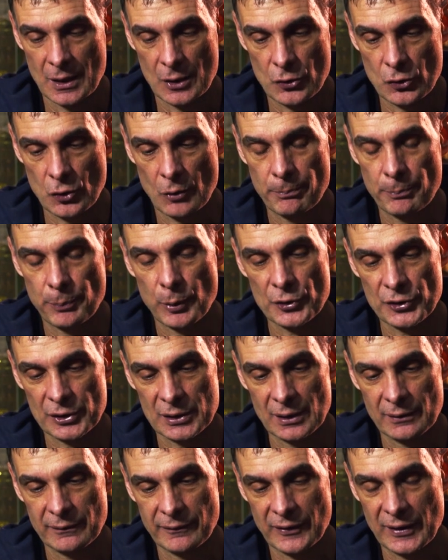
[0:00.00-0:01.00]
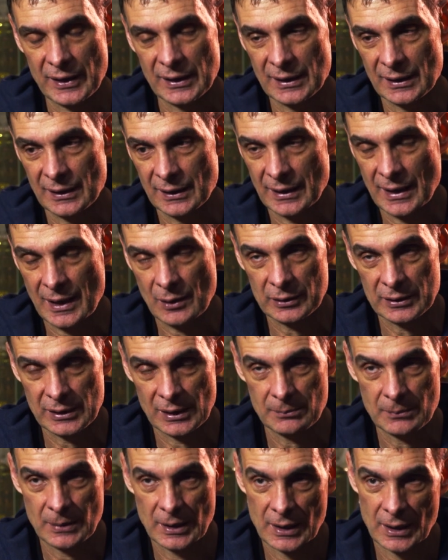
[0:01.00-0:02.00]
so positive thinking in our
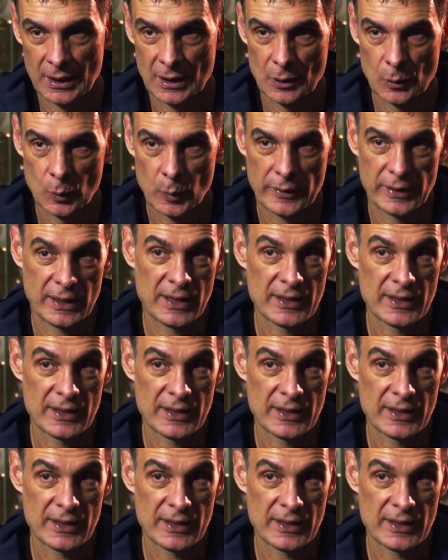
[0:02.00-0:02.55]
team with